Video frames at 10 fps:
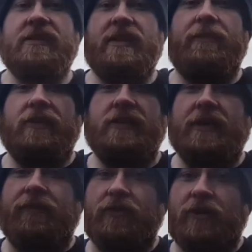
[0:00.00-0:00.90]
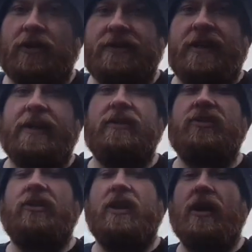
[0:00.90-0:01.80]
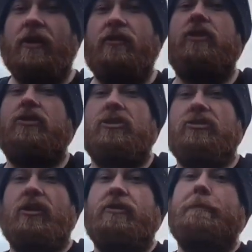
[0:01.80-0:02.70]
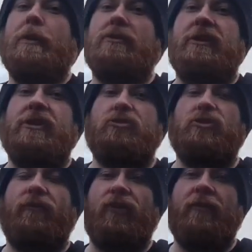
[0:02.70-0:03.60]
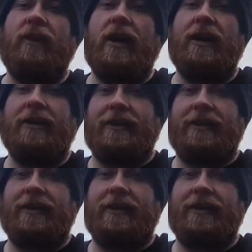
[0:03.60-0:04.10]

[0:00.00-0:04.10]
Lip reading: It's giving you different ideas, you know, to shock your body and stuff like that.